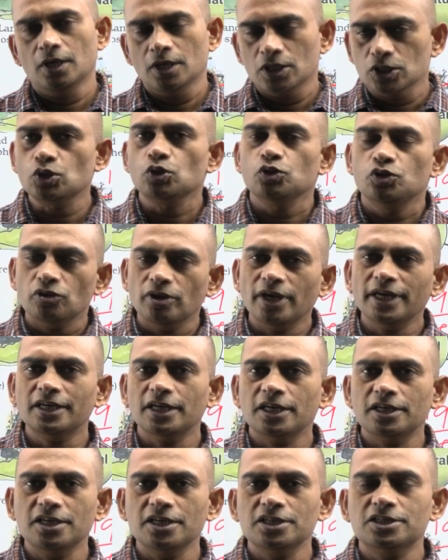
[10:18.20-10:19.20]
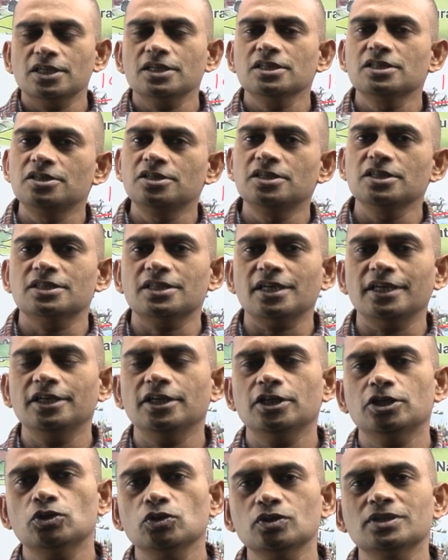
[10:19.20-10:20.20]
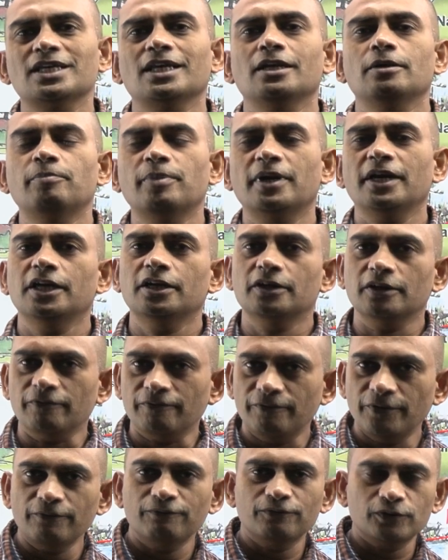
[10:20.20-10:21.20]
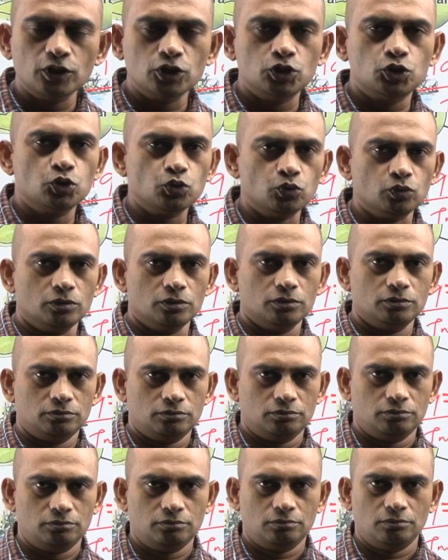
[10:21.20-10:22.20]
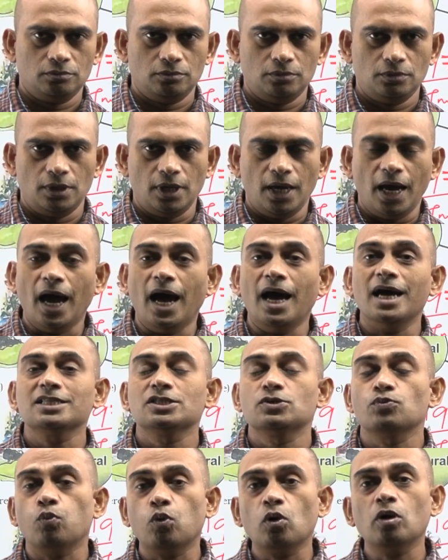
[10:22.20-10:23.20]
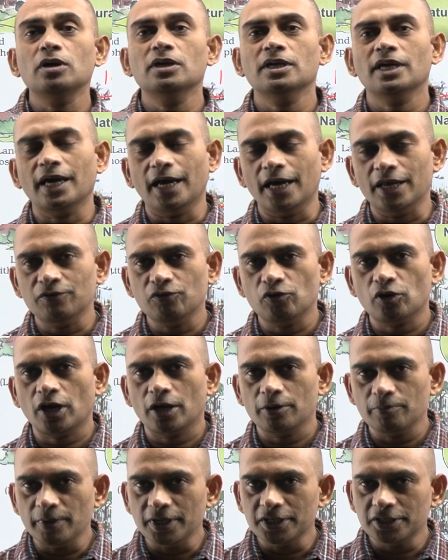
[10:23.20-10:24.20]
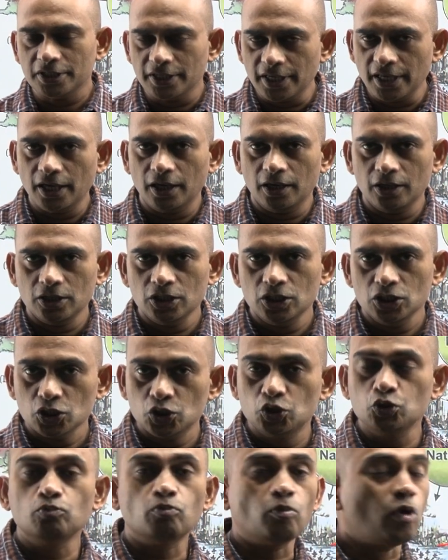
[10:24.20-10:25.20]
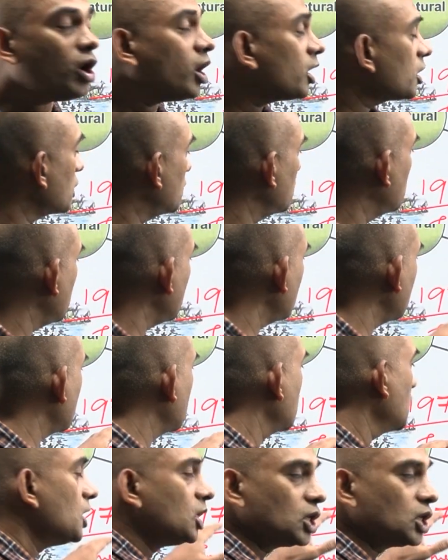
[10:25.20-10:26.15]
so United Nations decided to celebrate 5th June as World Environment Day to mark this